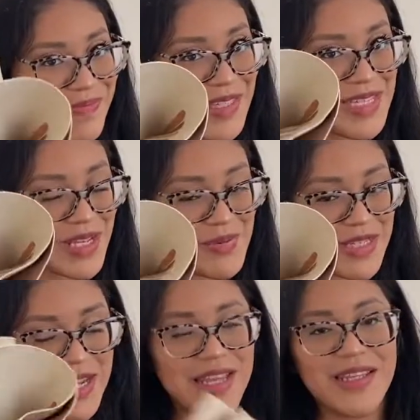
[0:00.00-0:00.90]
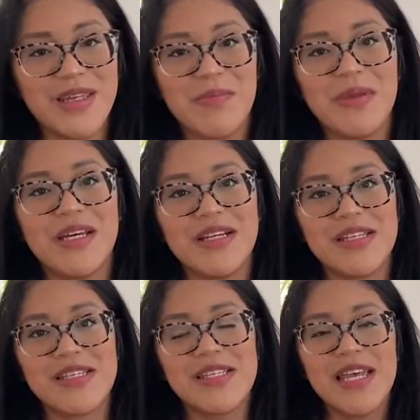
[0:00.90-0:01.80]
This comes in handy because
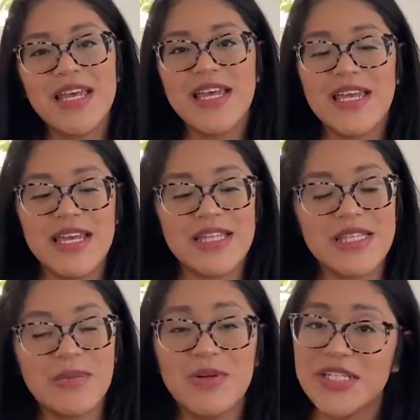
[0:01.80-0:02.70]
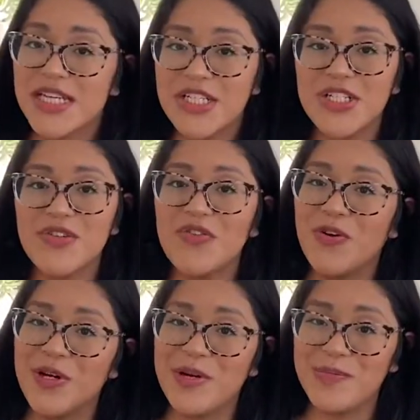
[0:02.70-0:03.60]
it's protection
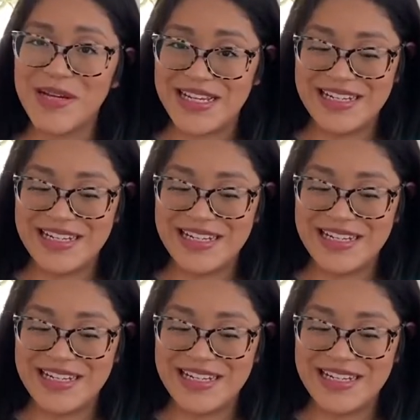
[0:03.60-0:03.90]
for your bed,